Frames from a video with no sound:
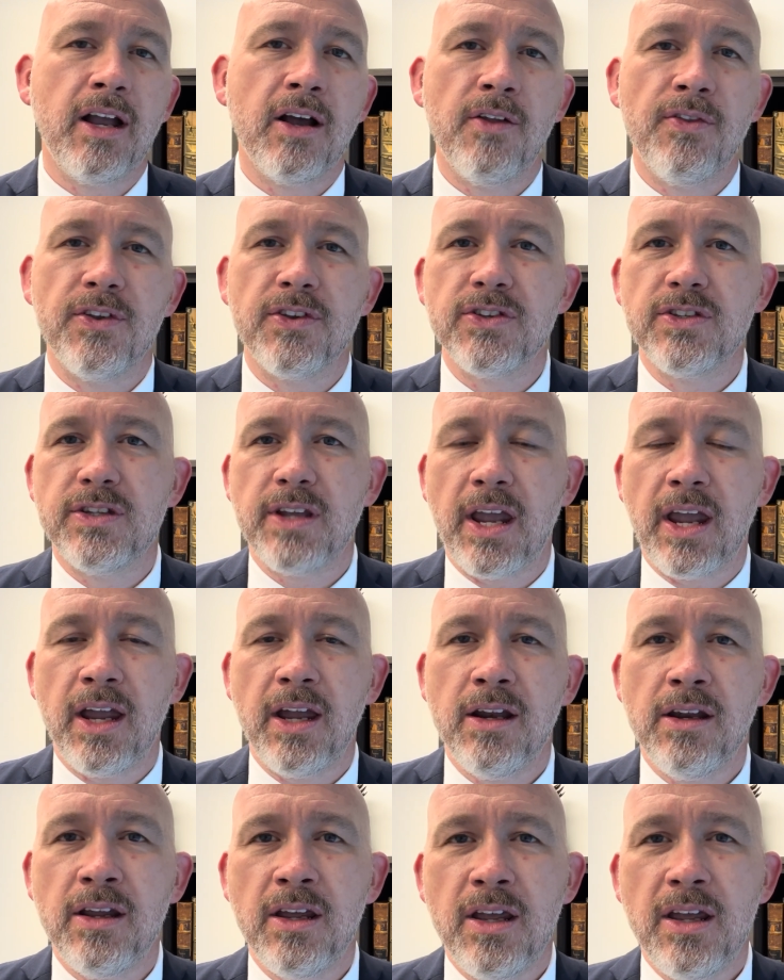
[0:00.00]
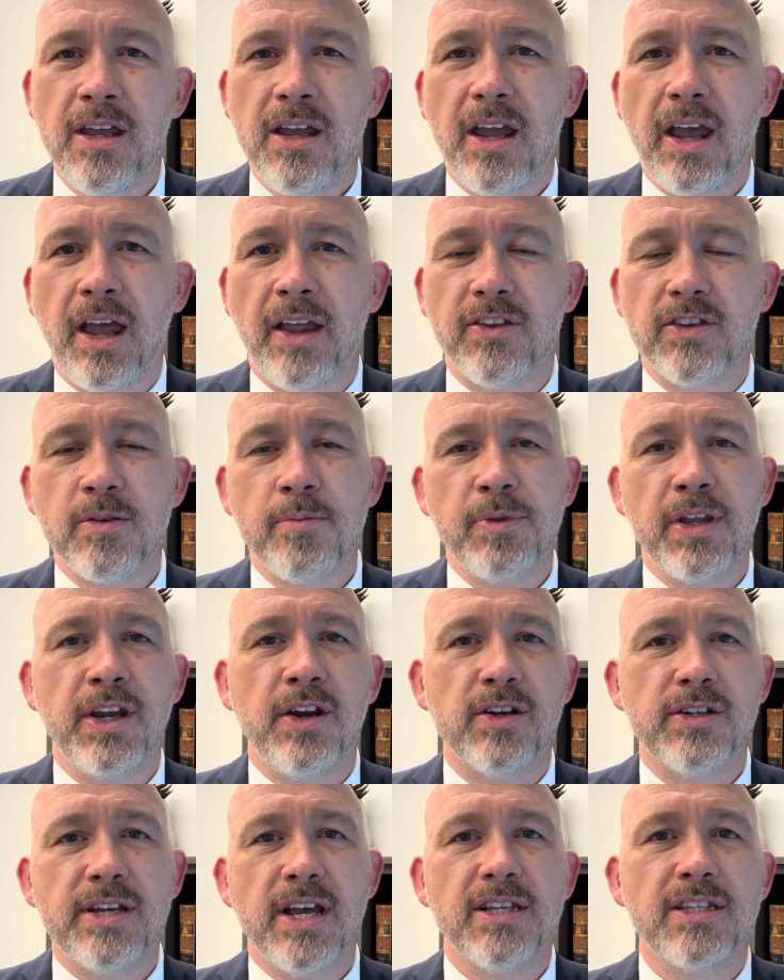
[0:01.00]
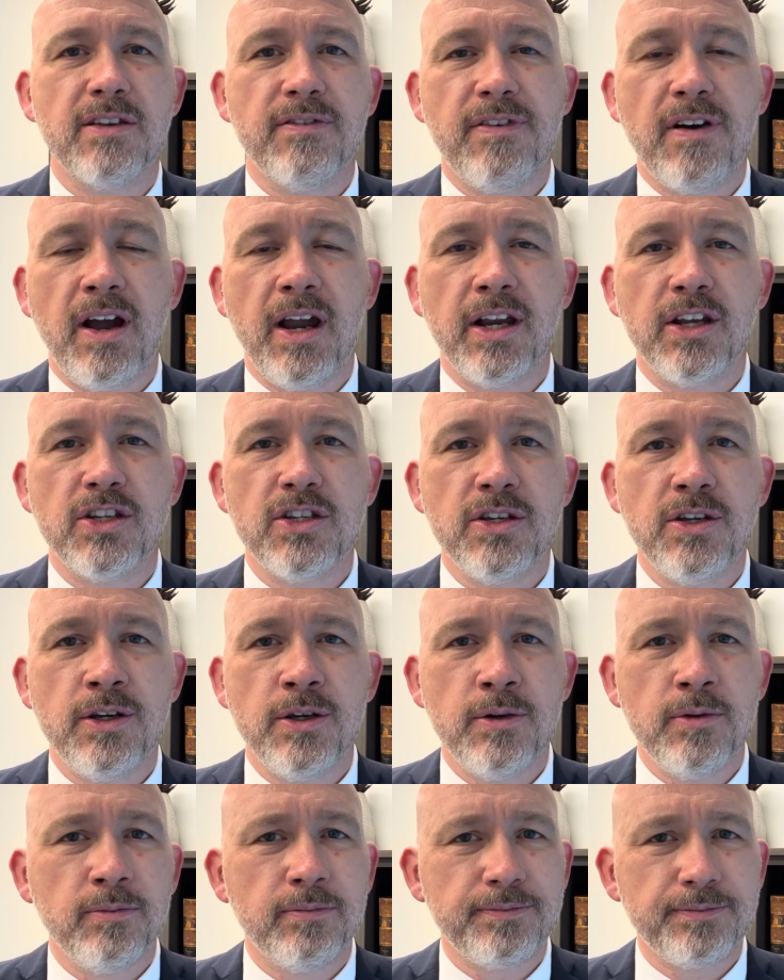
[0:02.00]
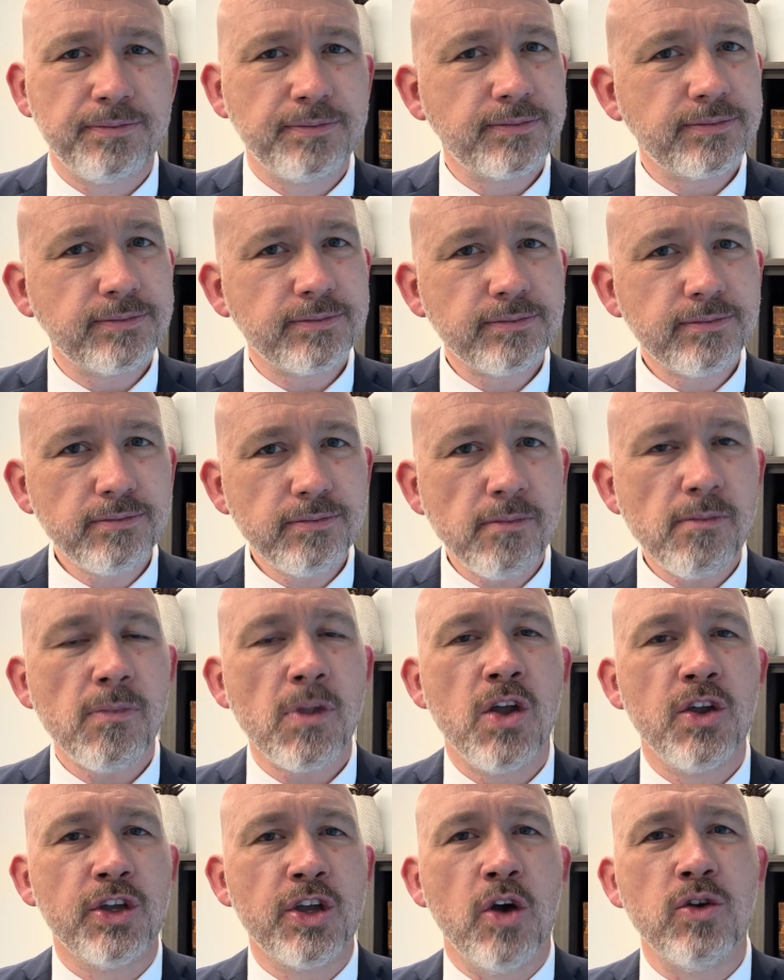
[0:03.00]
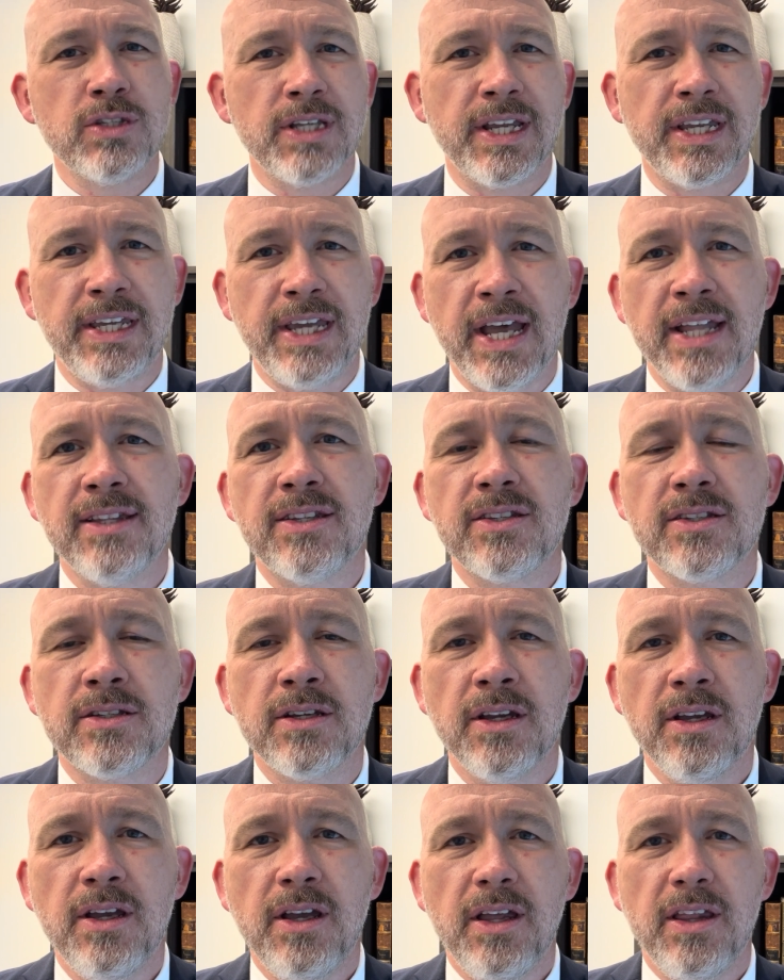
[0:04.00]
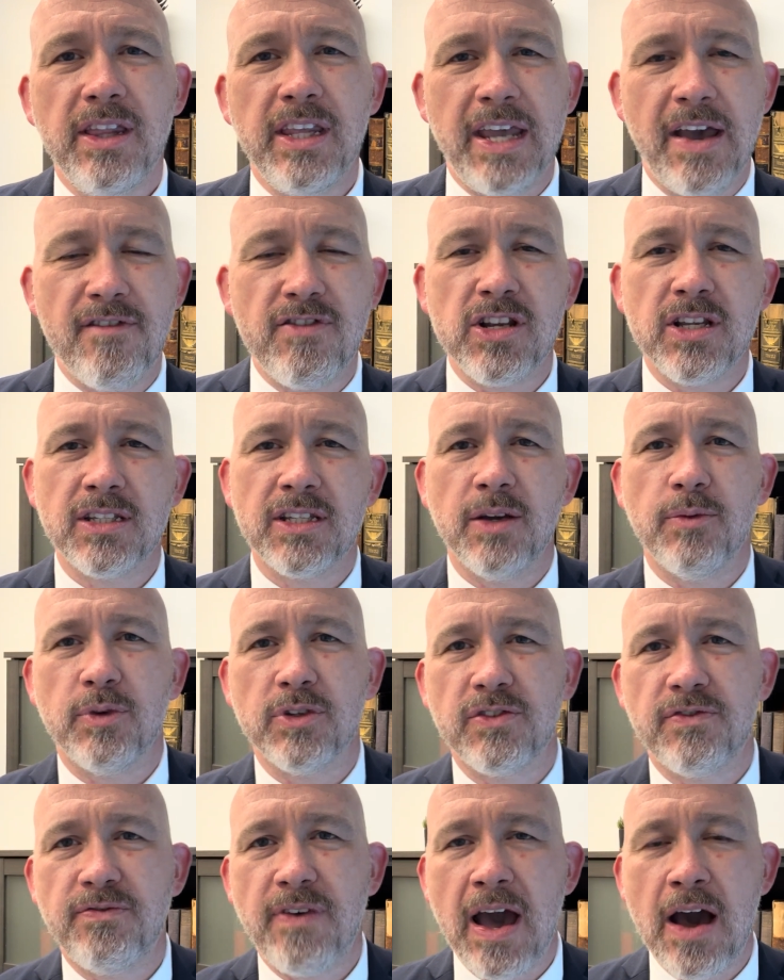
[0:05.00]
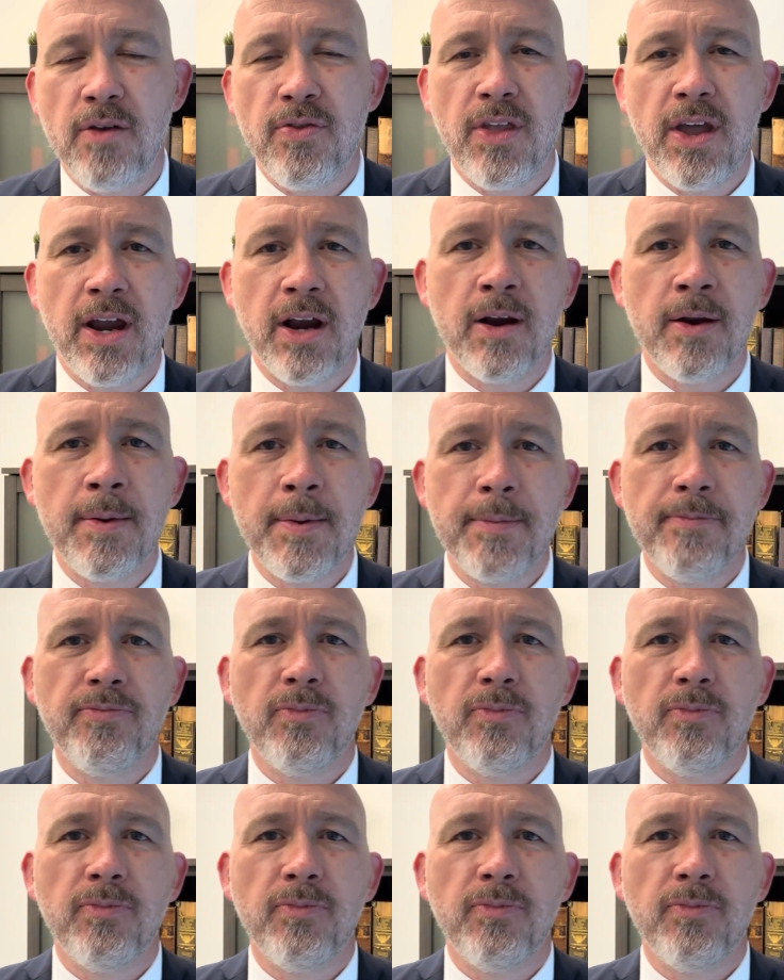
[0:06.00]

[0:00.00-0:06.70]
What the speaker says: on the stand, and something you're testifying to goes against the evidence that was found there.